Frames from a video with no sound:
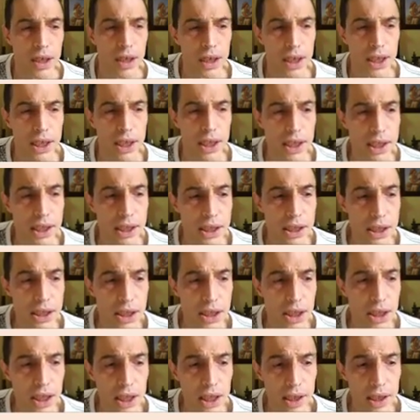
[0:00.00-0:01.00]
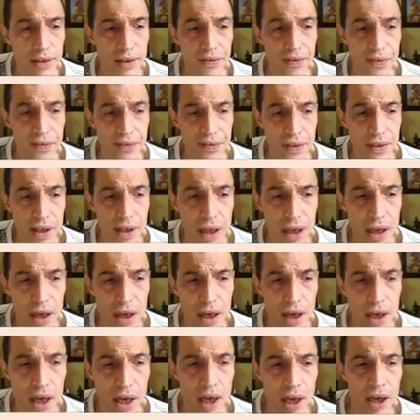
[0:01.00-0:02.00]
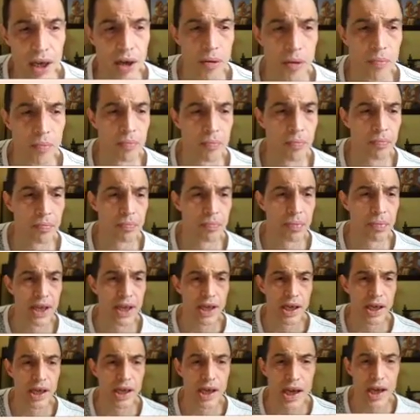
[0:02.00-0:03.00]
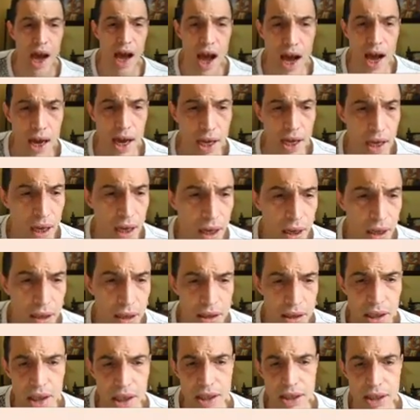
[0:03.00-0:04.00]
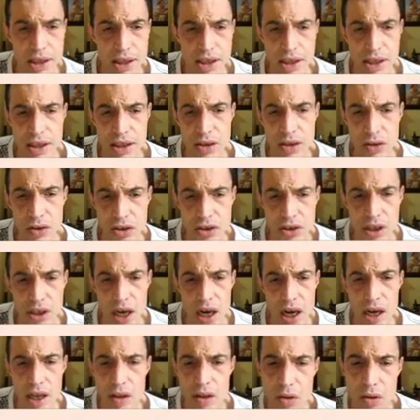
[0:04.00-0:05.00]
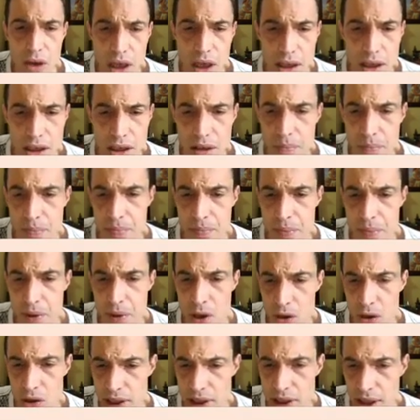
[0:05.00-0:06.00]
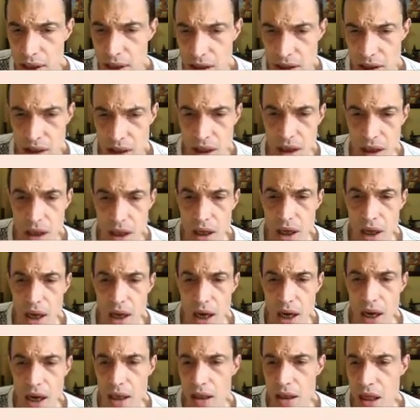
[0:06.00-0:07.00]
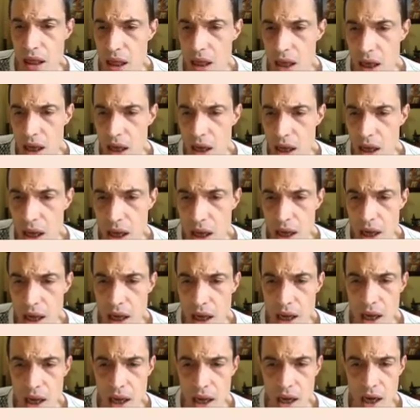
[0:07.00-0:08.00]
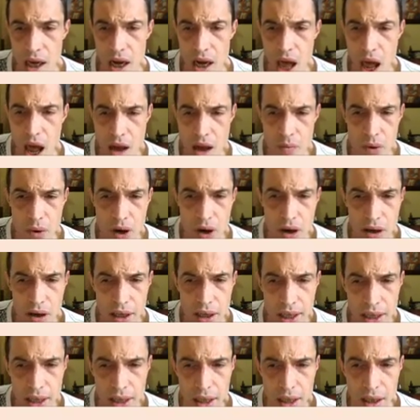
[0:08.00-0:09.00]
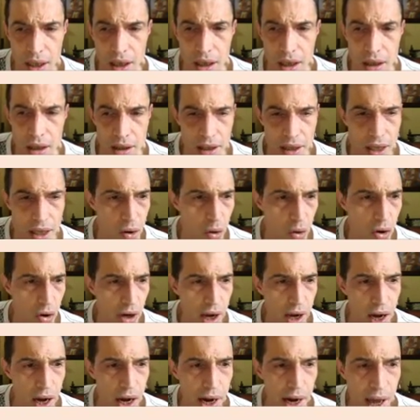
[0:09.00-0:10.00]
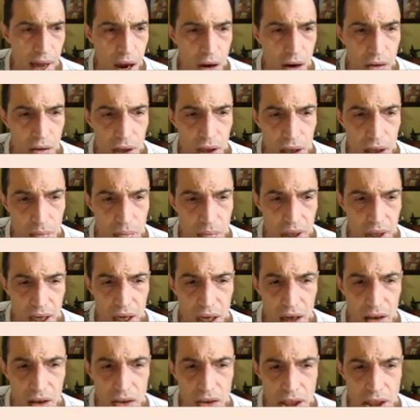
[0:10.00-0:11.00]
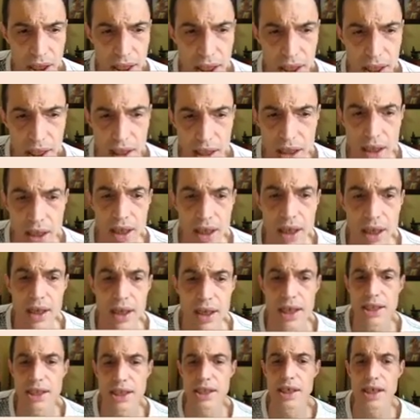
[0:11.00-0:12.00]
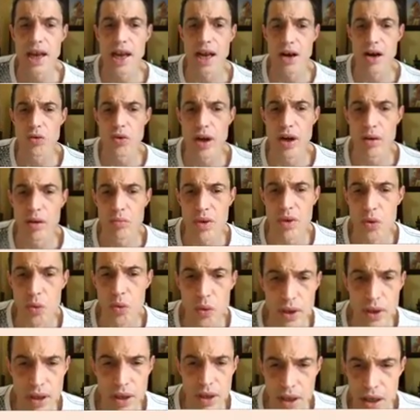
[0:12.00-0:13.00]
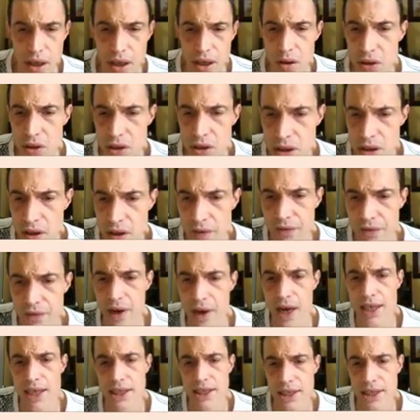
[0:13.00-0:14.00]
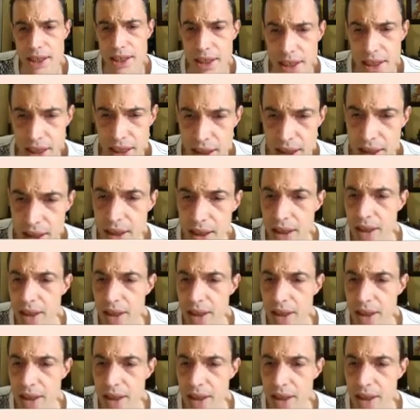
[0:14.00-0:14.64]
is if the PEI, the Institutional Educative Project at the library Deborah Arango in Envigado City, is in agreement with the use of ICT